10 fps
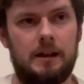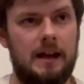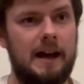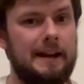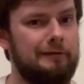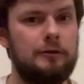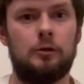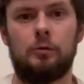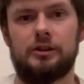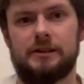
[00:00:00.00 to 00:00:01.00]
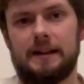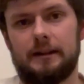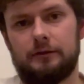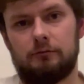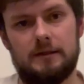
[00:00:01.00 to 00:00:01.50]
And I've not watched any
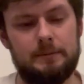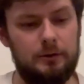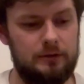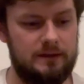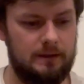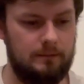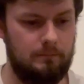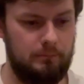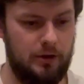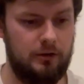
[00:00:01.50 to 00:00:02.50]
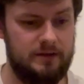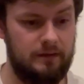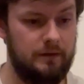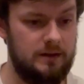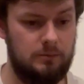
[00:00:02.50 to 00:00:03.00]
of the reboots because the
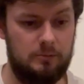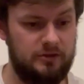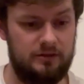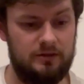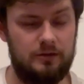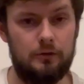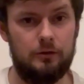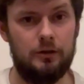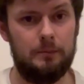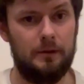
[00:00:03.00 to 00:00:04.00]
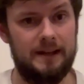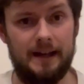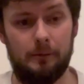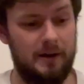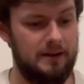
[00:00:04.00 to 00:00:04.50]
first one was just so good. But yeah,
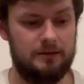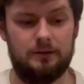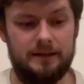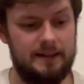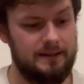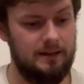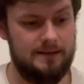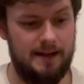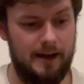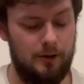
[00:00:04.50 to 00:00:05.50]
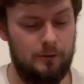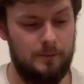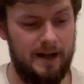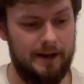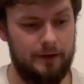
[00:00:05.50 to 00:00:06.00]
when I saw this, I was like, oh
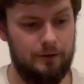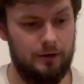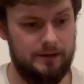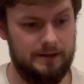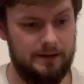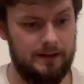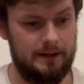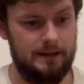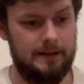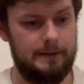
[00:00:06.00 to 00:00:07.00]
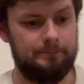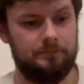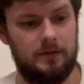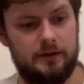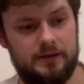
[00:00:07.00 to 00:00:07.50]
my God.
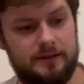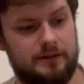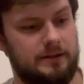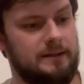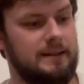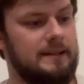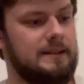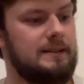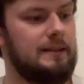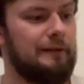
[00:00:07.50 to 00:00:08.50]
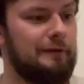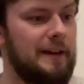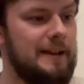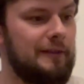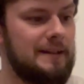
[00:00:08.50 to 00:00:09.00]
Just the
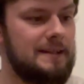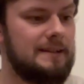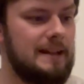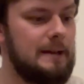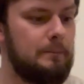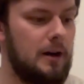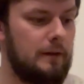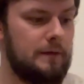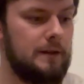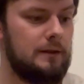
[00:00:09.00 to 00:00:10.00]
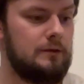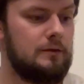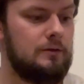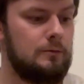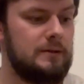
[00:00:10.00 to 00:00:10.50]
flavour. Stay Puffed
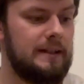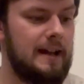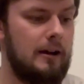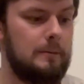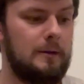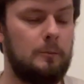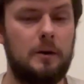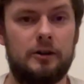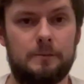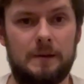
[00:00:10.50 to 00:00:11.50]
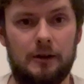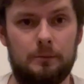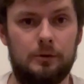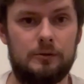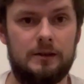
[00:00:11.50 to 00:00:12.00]
Salted Caramel Marshmallow
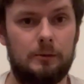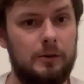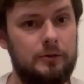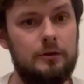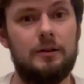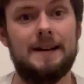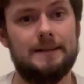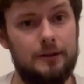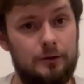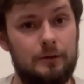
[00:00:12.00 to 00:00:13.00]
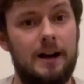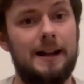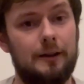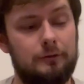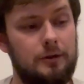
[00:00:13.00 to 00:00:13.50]
Porter. Well, you guys know I
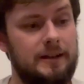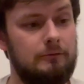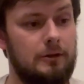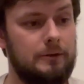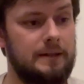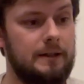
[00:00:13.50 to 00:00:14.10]
love Rocky Road.